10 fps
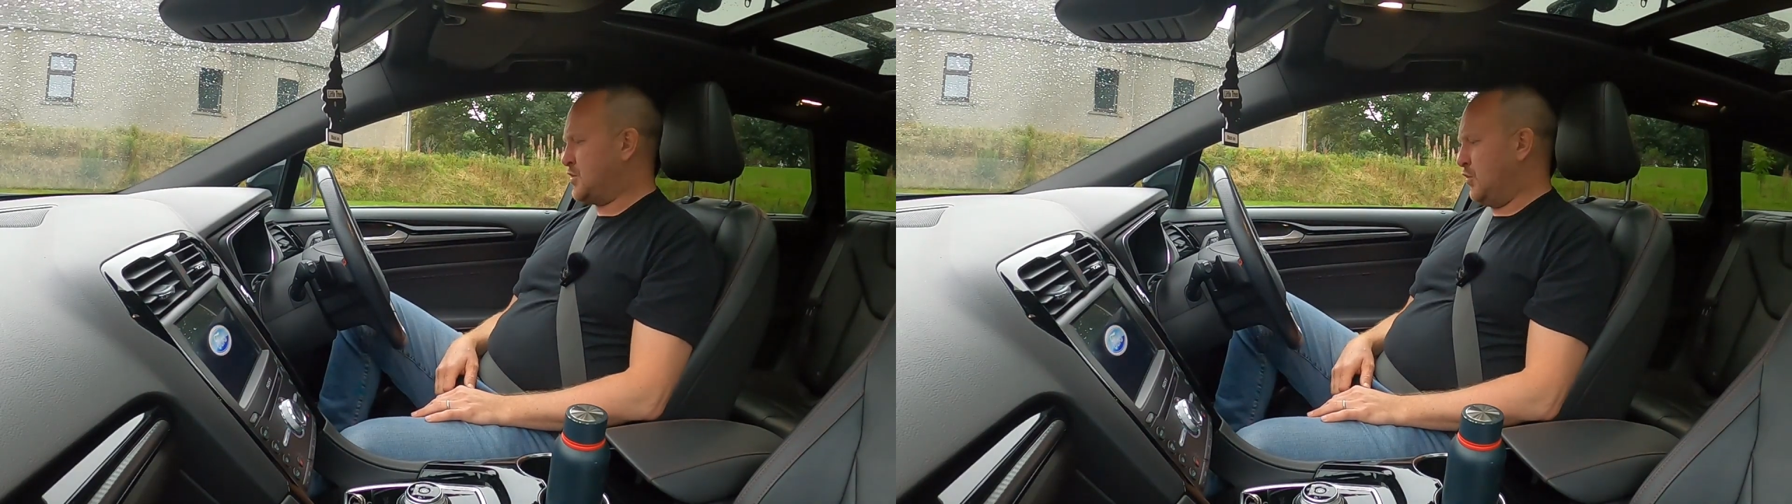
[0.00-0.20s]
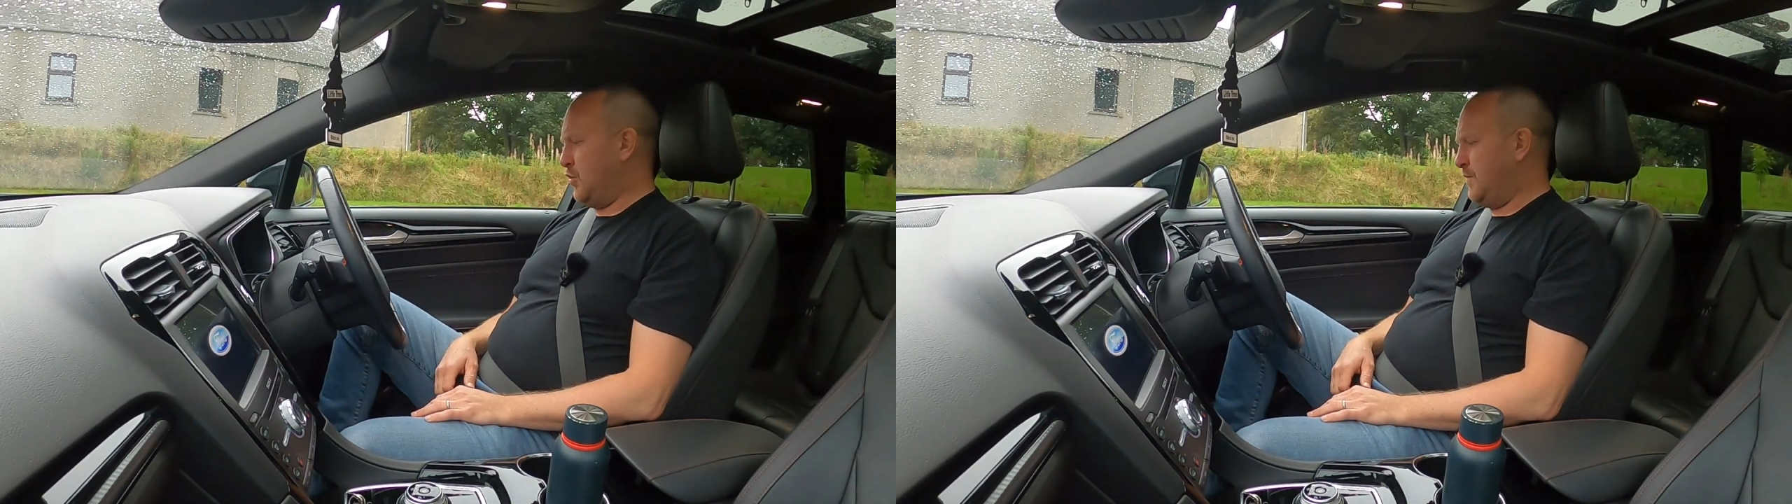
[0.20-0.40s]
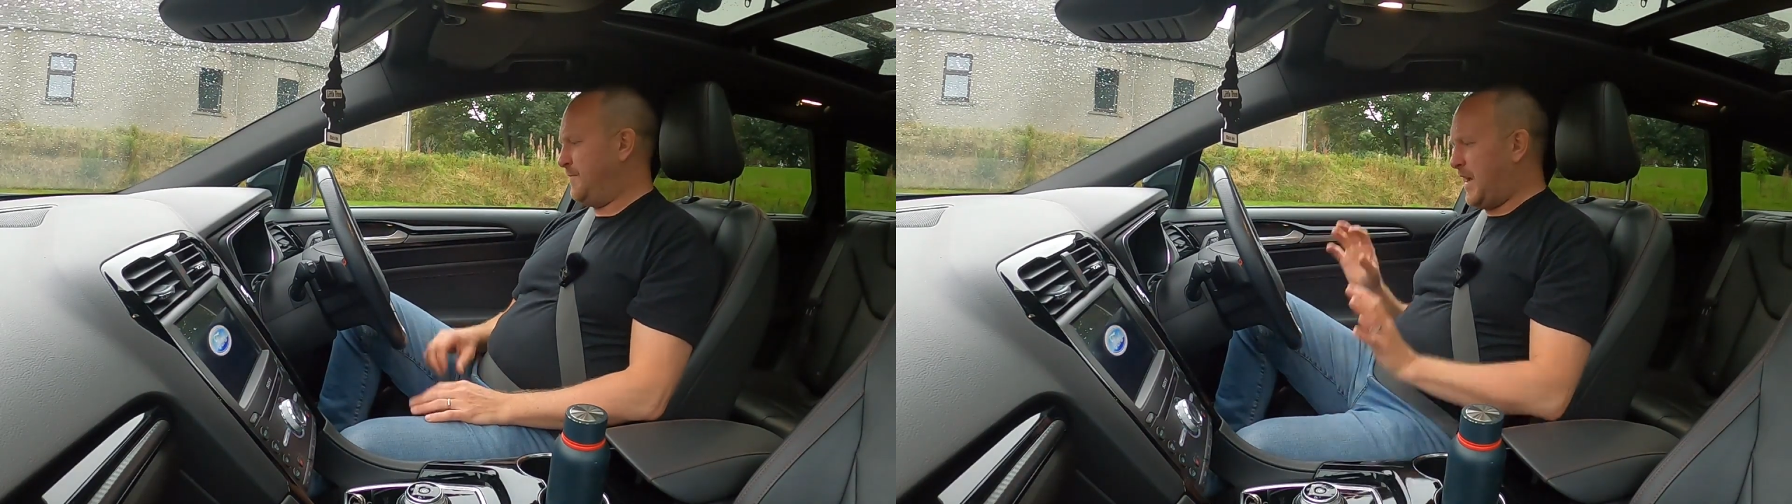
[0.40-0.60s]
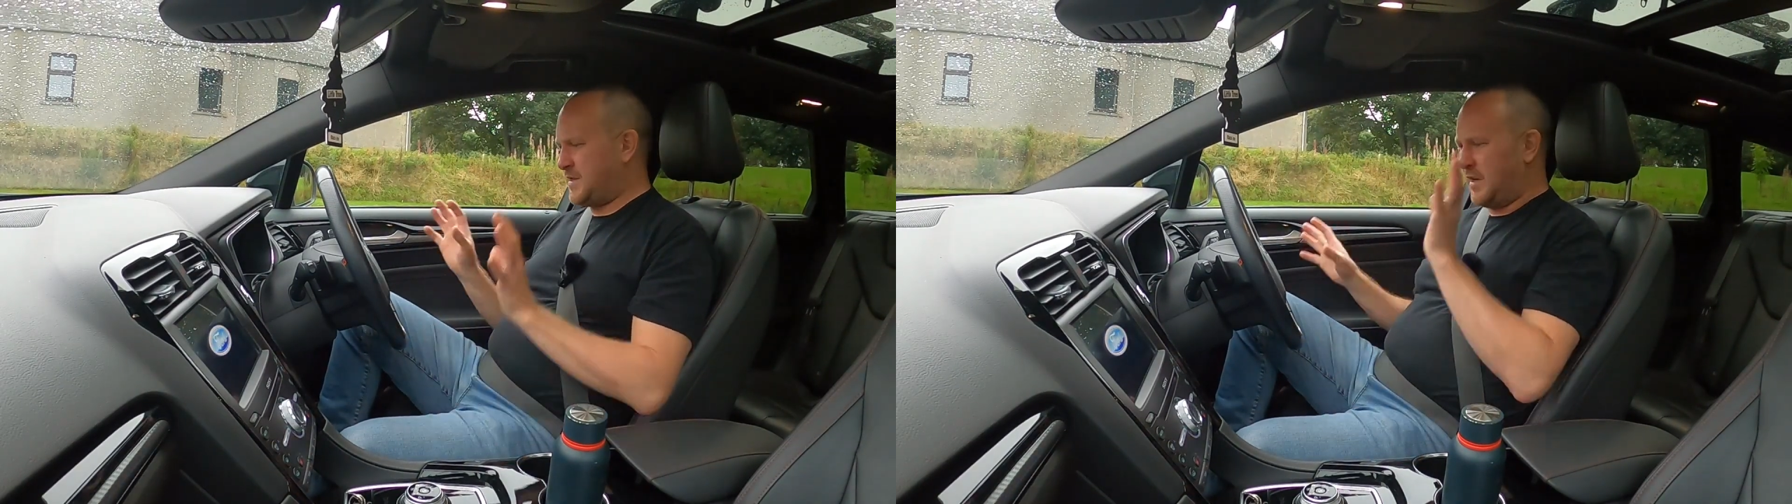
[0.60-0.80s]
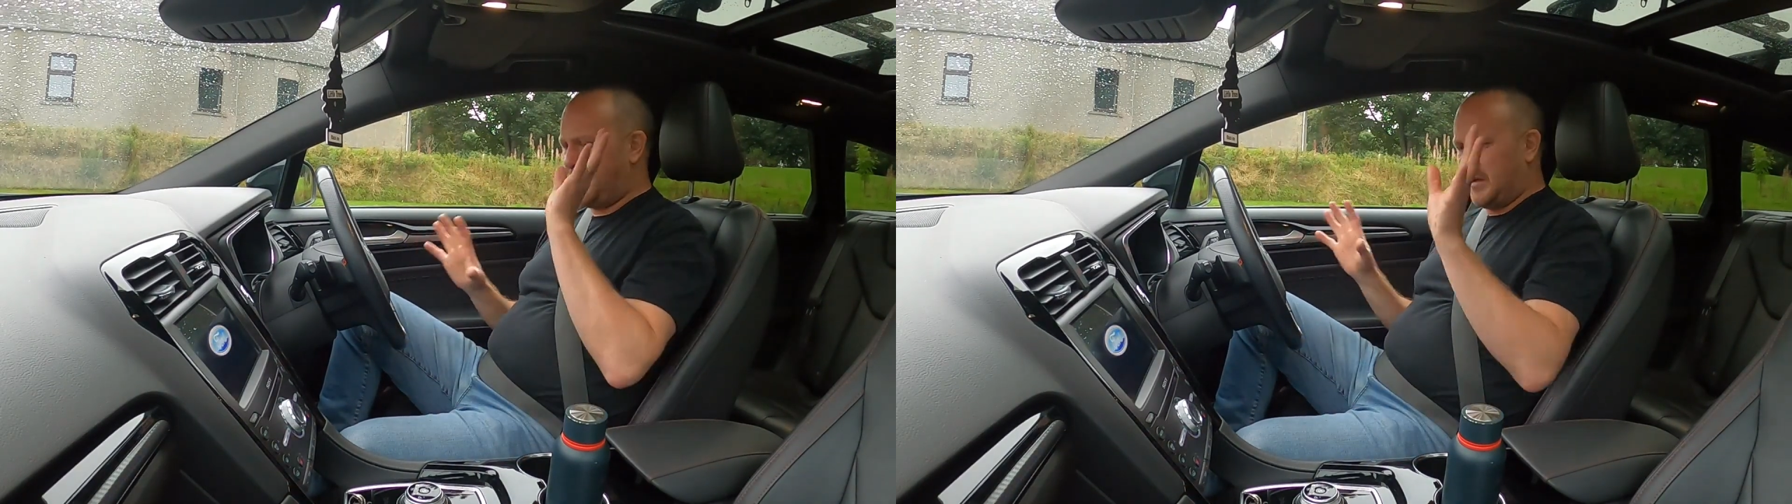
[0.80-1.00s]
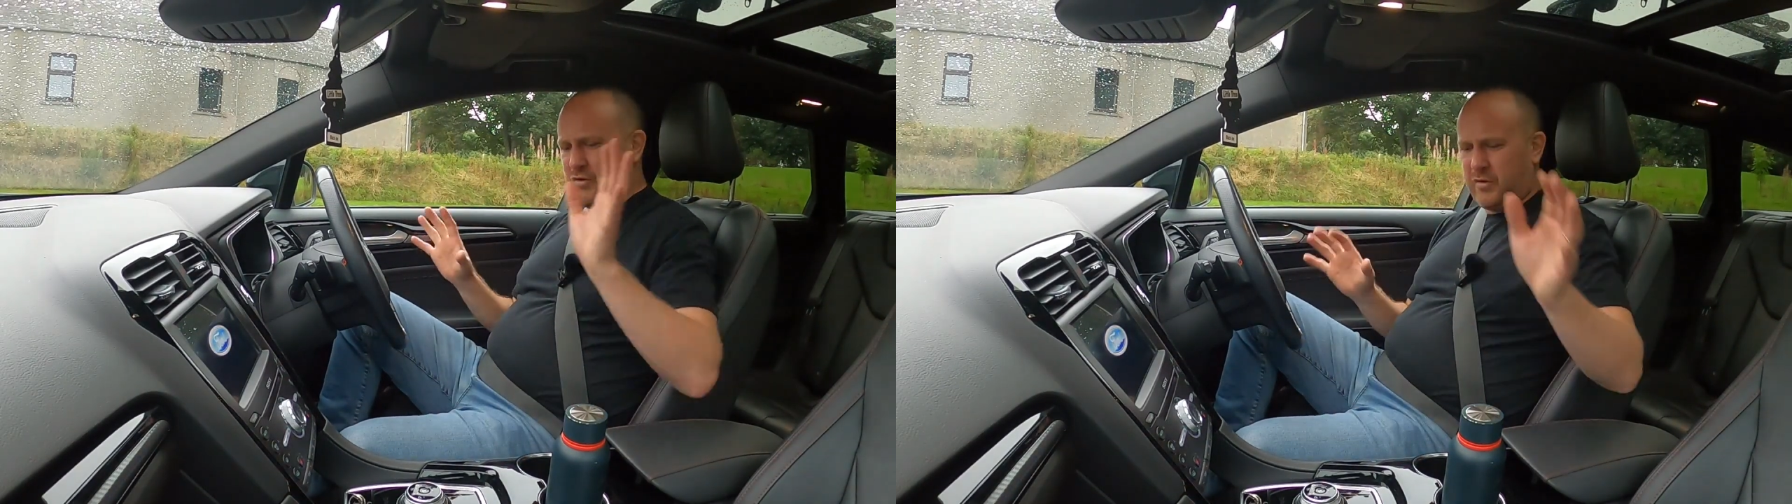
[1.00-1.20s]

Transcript: So that side of things